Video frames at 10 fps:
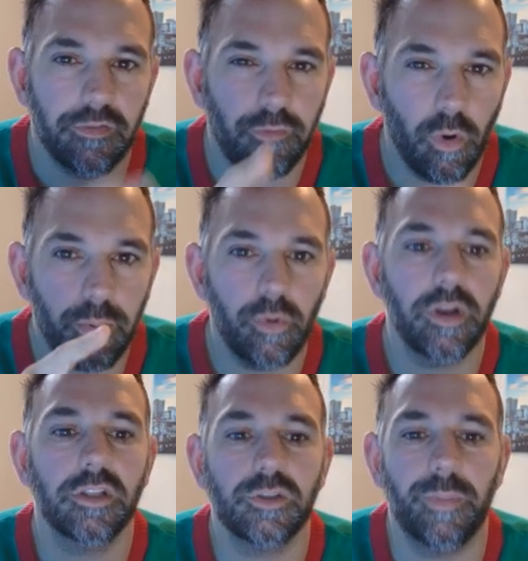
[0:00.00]
The
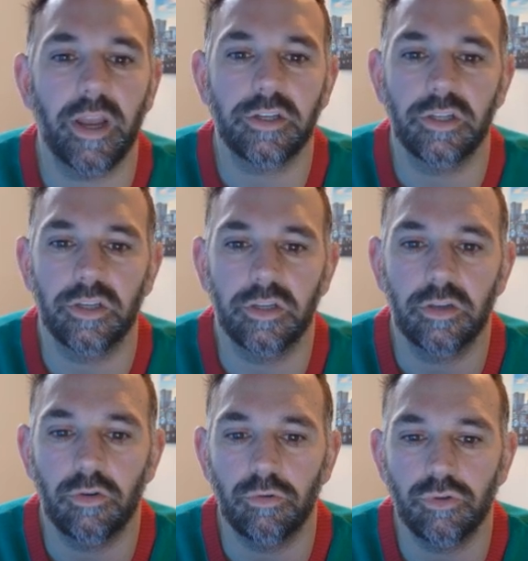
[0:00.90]
4-point
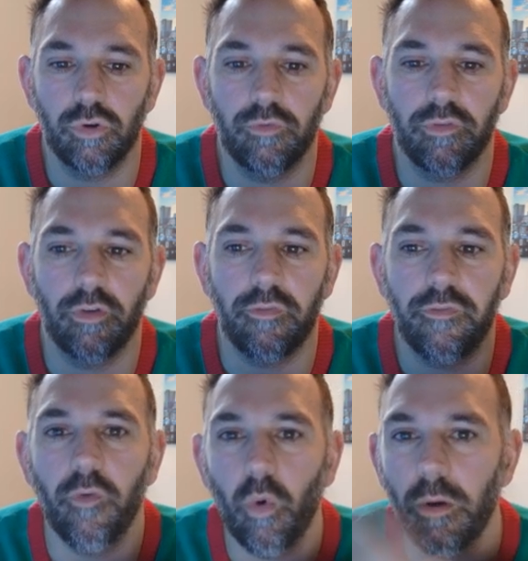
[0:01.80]
inspection goes over the
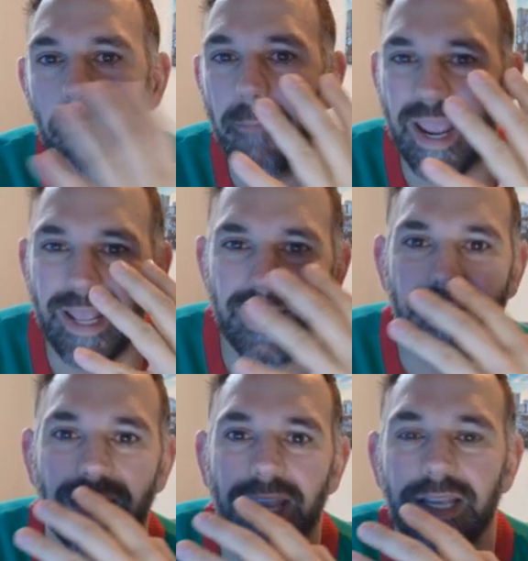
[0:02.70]
four
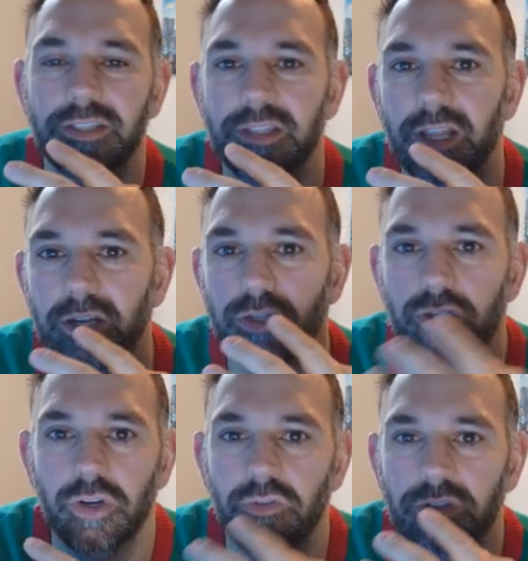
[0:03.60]
main things that
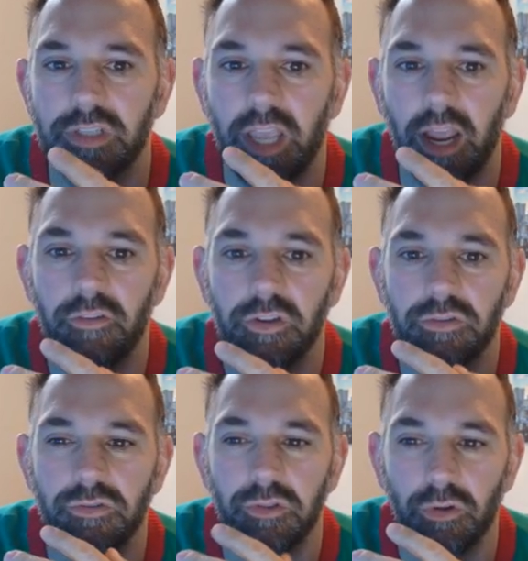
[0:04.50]
insurance
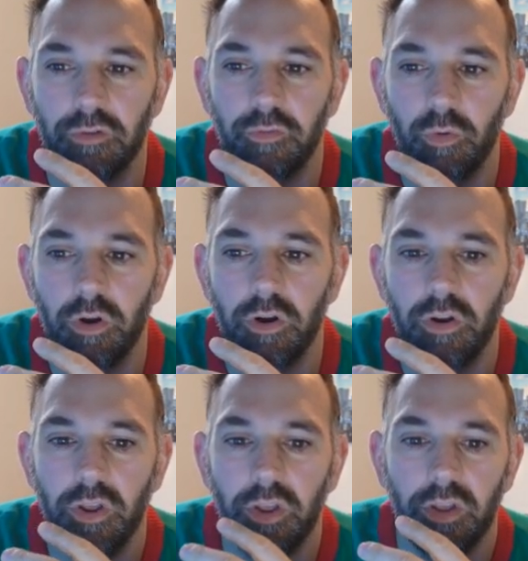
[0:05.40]
carriers look
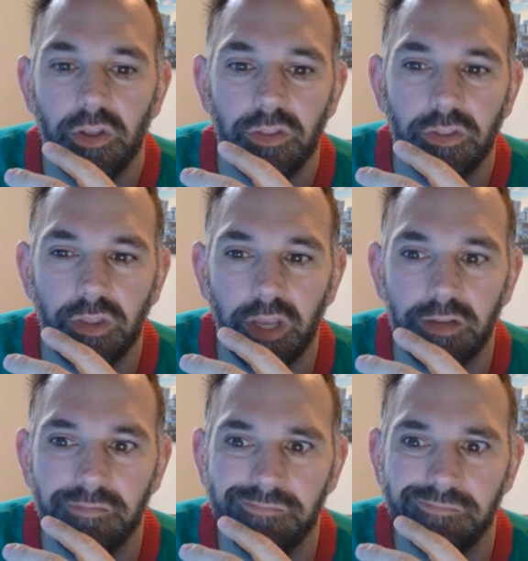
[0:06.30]
for
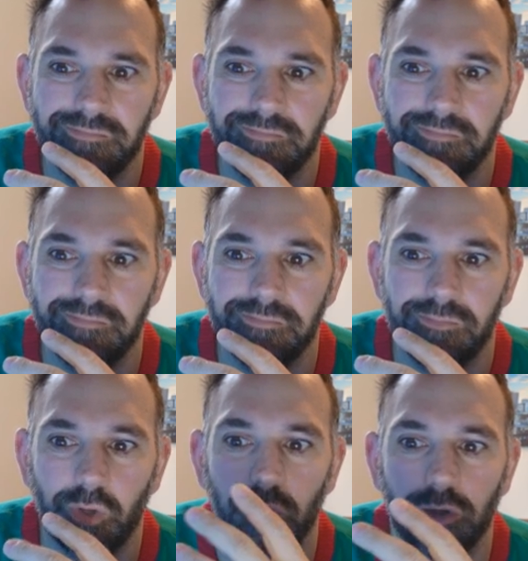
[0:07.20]
that
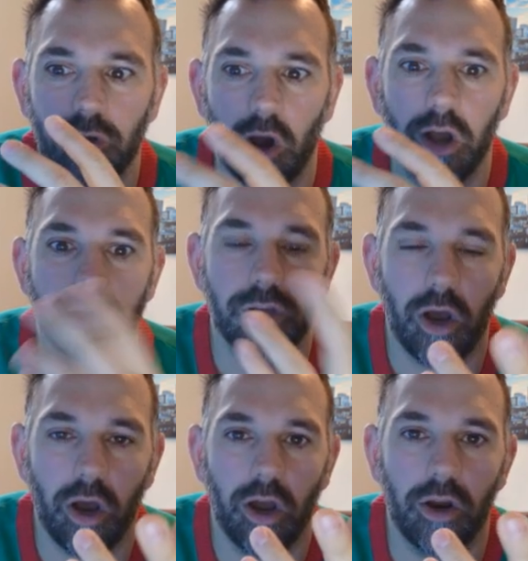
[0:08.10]
could cause
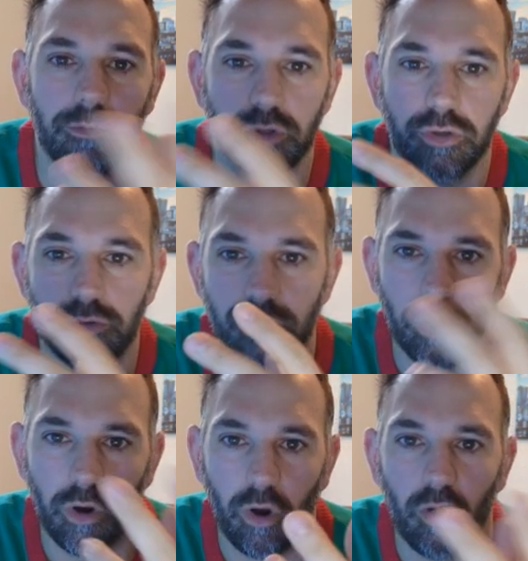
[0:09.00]
harm to
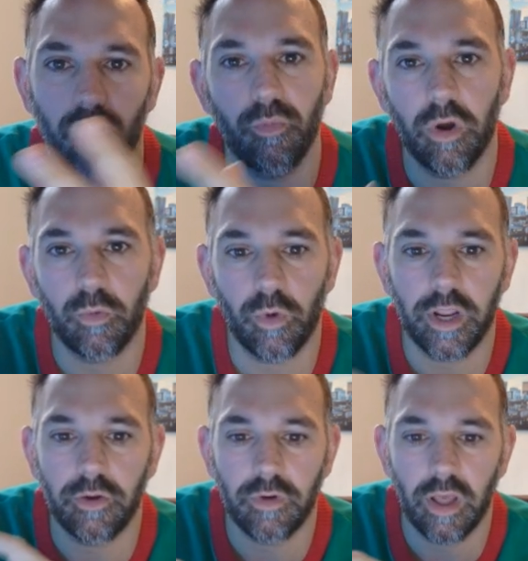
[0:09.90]
your home one
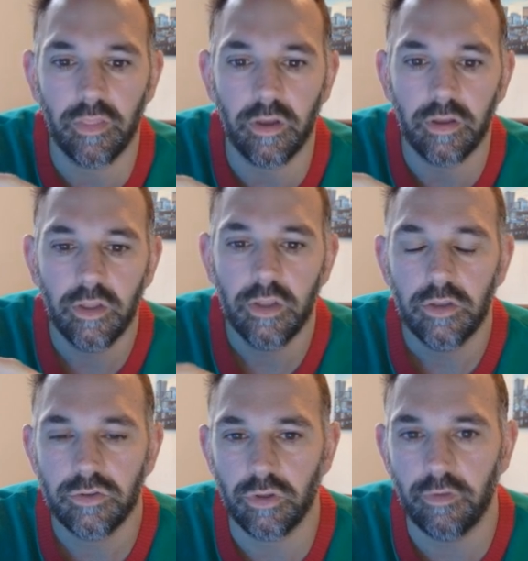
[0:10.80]
way or another.
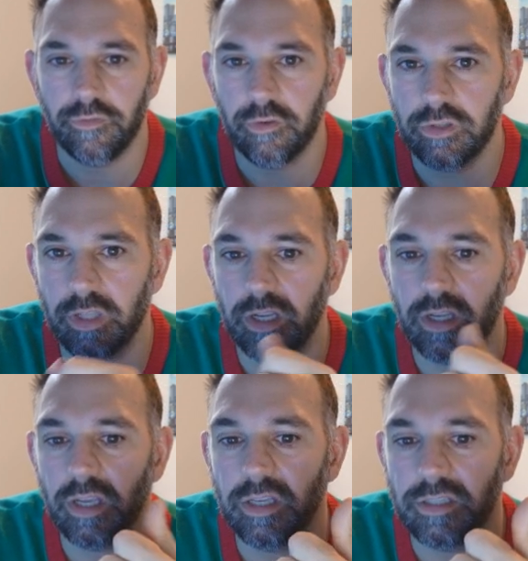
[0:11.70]
So the first
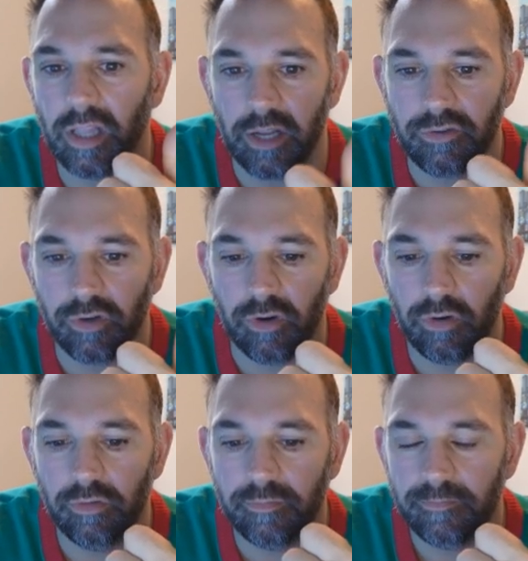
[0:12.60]
thing is
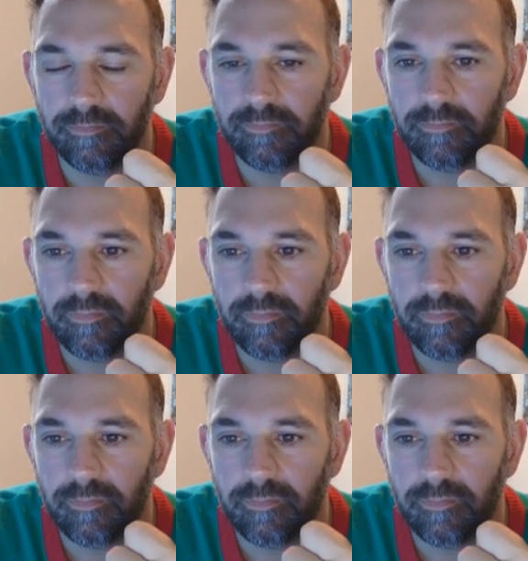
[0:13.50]
electrical,